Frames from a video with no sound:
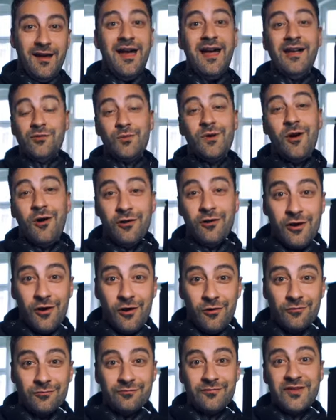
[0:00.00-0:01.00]
As we all
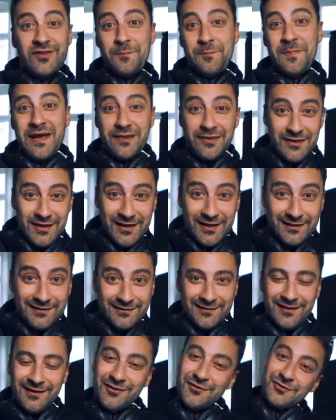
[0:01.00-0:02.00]
know, the main
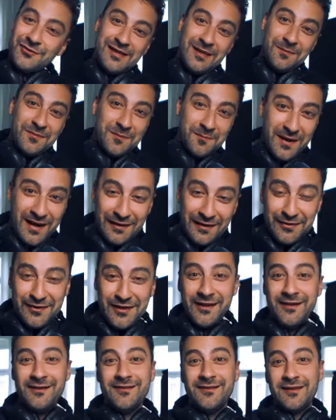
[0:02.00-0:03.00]
thing is to keep the main
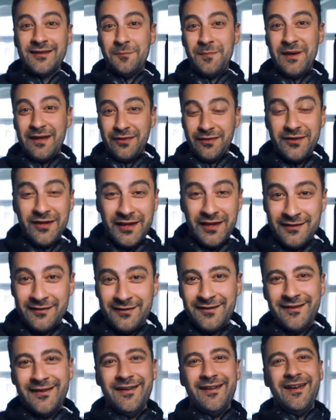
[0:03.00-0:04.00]
thing the main
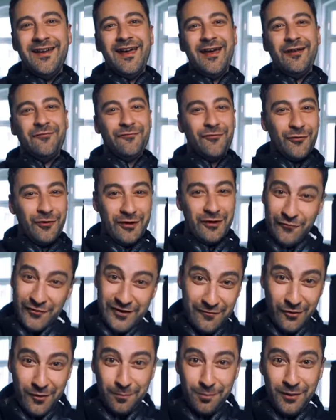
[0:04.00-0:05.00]
thing. And for a
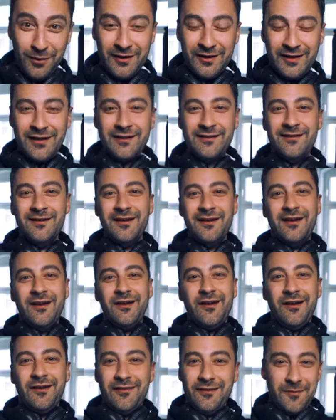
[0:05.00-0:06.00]
reverb plugin,
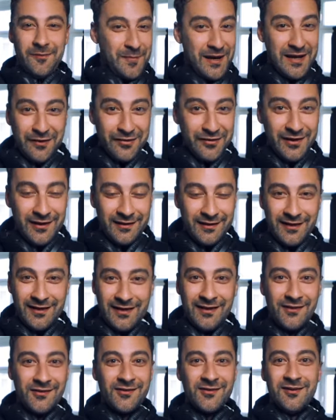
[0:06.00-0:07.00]
the main thing
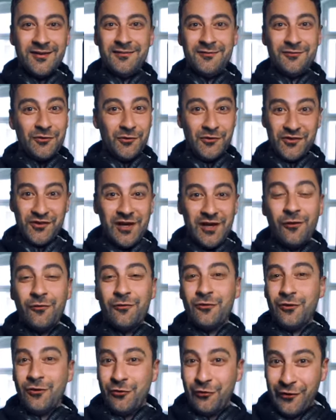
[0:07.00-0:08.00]
is to
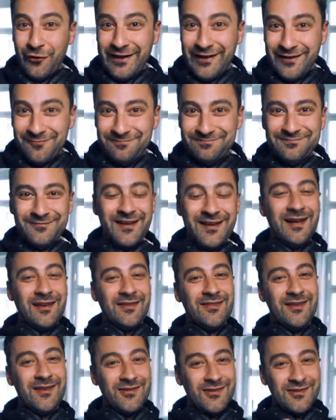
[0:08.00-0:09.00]
sound great.
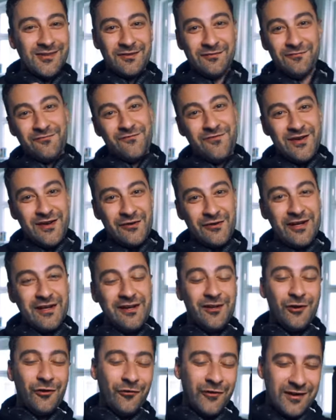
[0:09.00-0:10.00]
And this is a
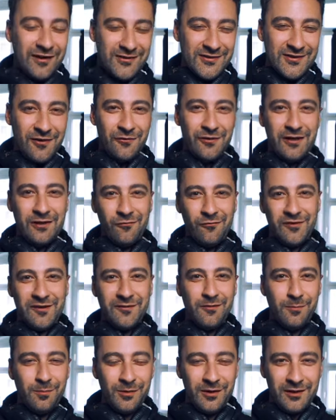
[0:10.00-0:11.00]
very great sounding
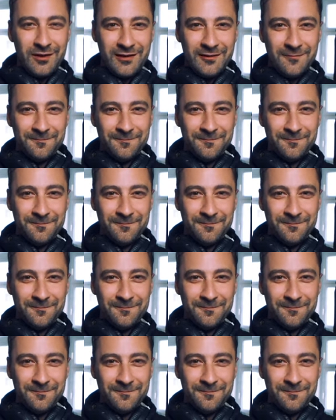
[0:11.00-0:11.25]
reverb plugin.